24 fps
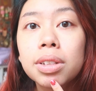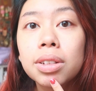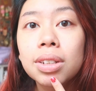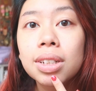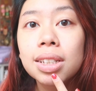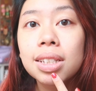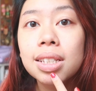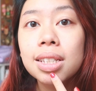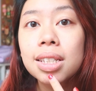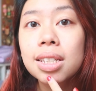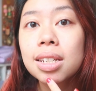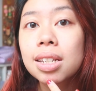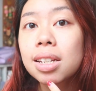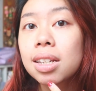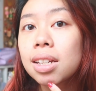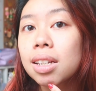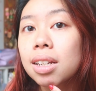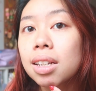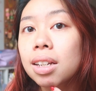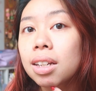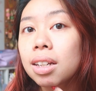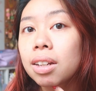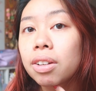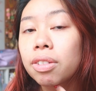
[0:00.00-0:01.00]
can
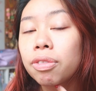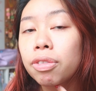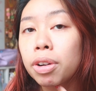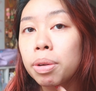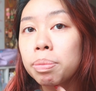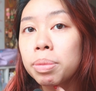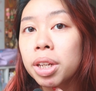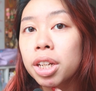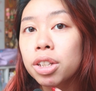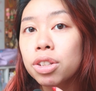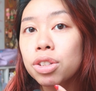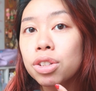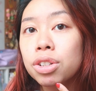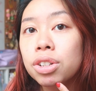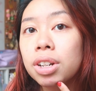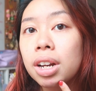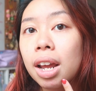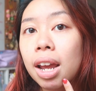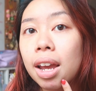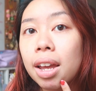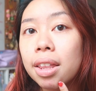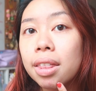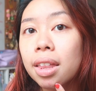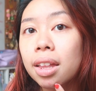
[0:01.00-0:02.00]
see from
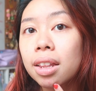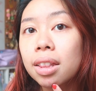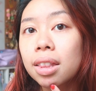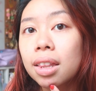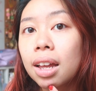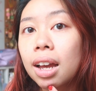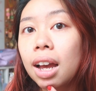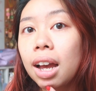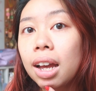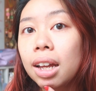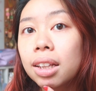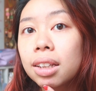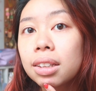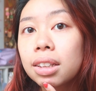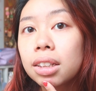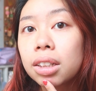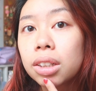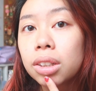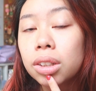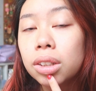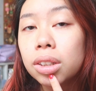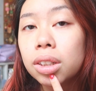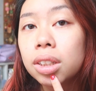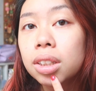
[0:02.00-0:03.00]
yesterday that that
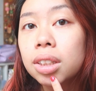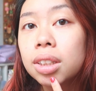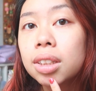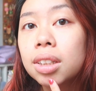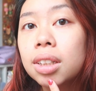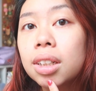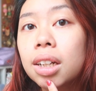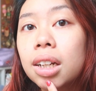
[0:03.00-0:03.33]
little